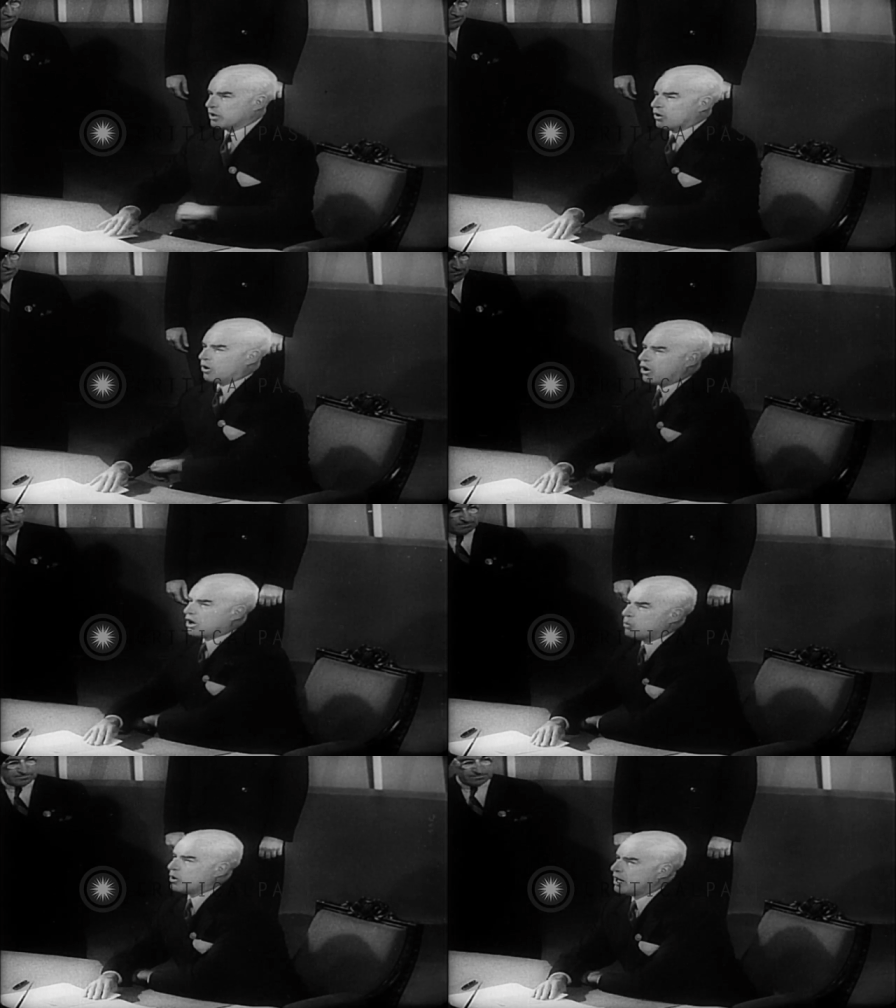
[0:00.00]
are all
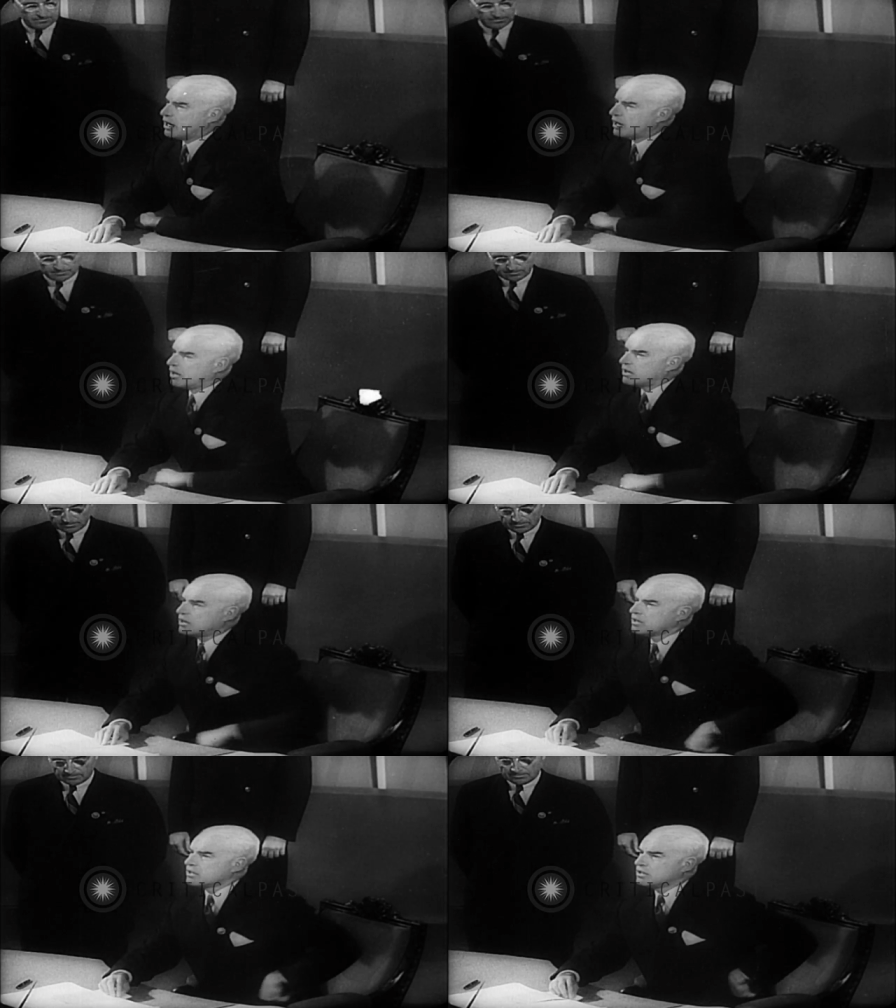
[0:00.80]
aware
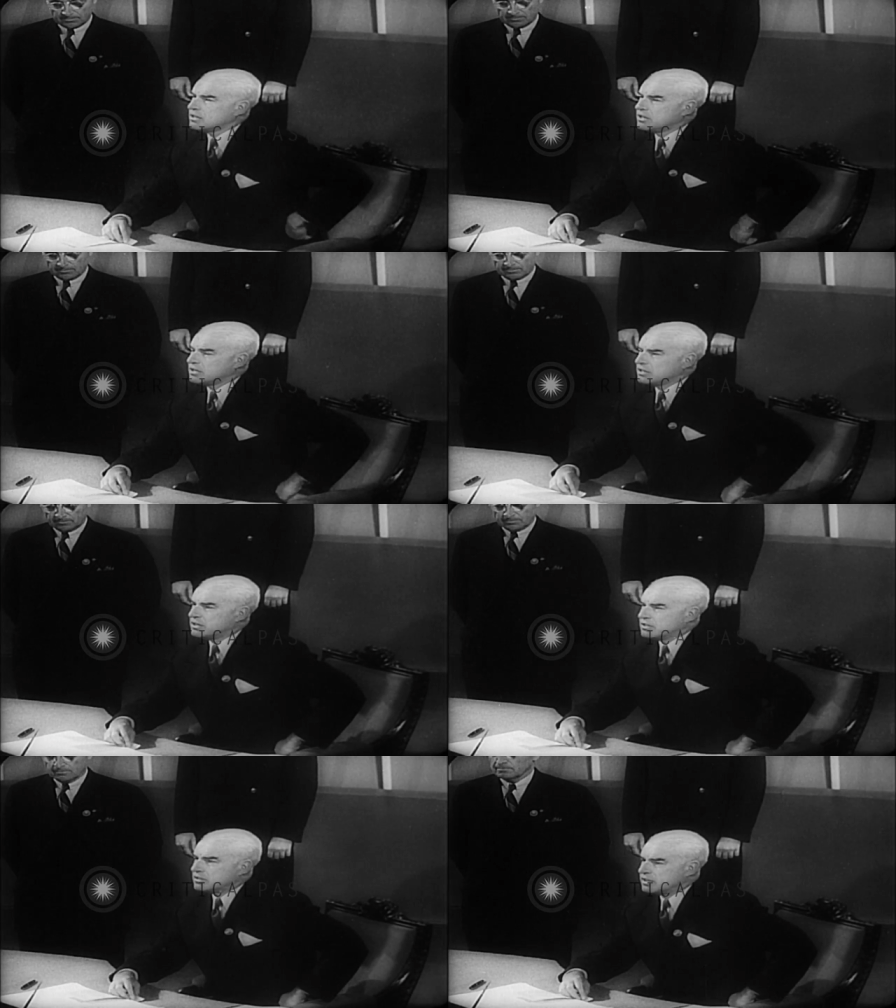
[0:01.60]

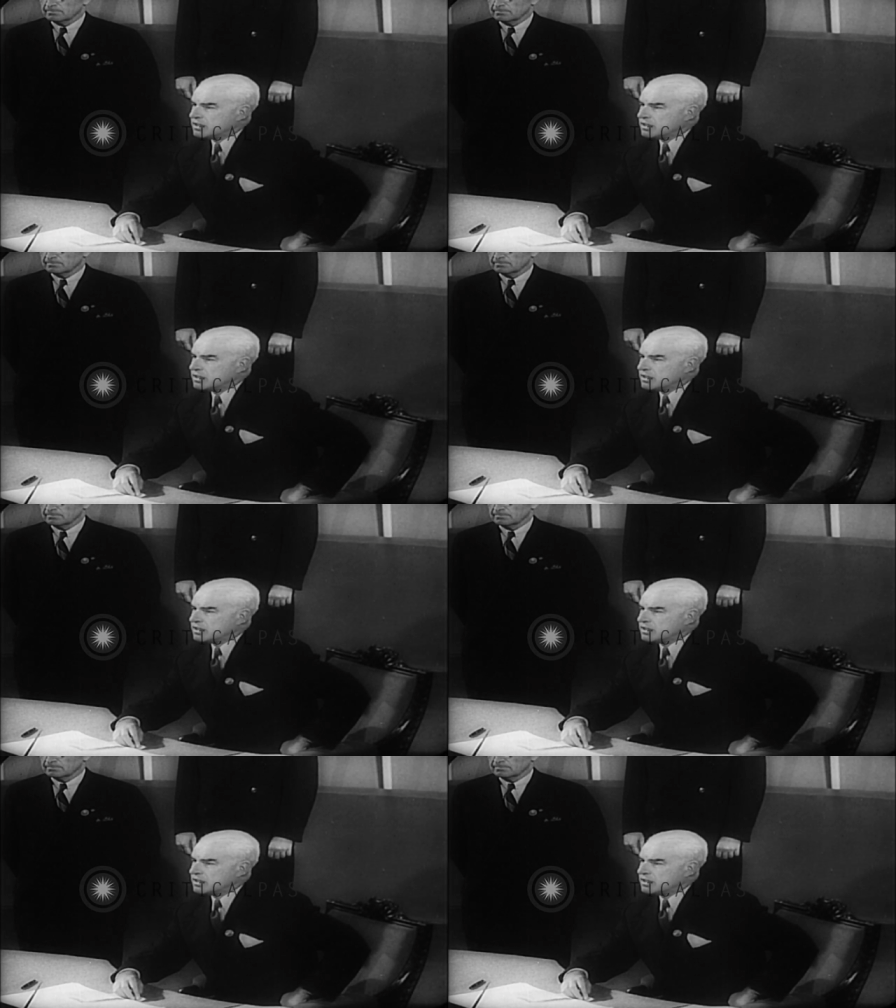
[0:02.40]
that